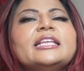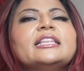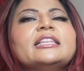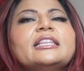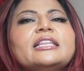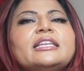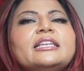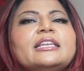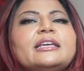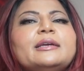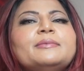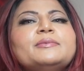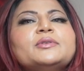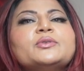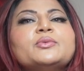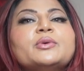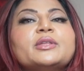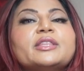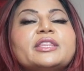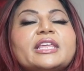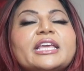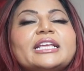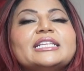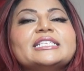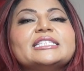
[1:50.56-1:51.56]
in the lips
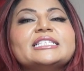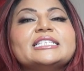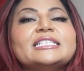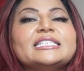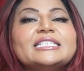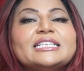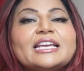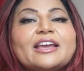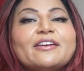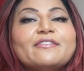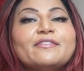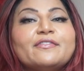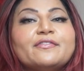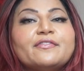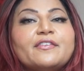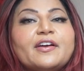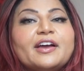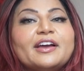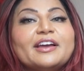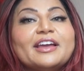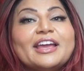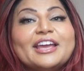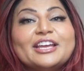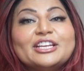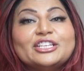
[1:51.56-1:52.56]
with NCTF
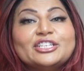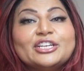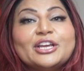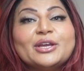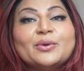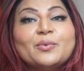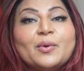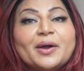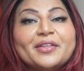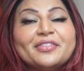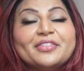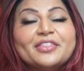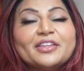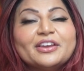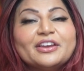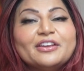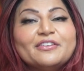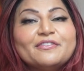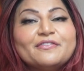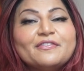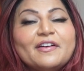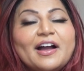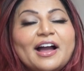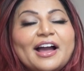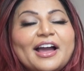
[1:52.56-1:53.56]
HA
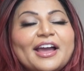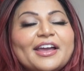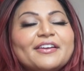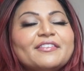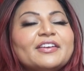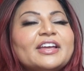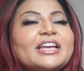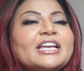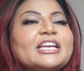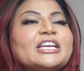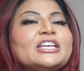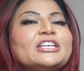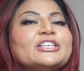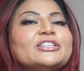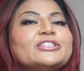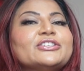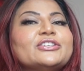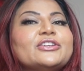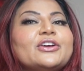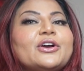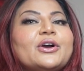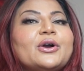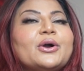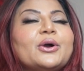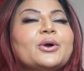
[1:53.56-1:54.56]
135.
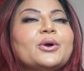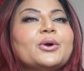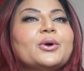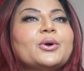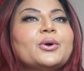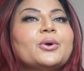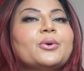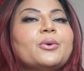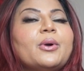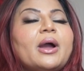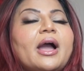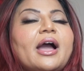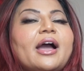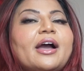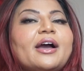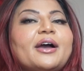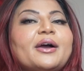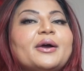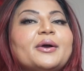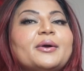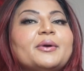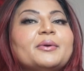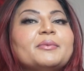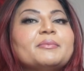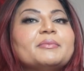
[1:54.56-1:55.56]
So
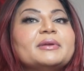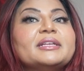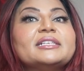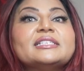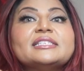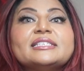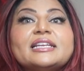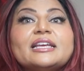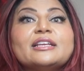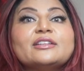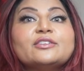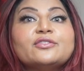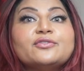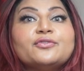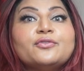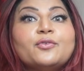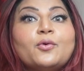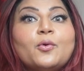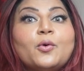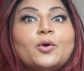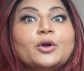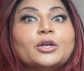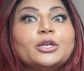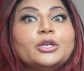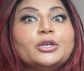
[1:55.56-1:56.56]
it stands for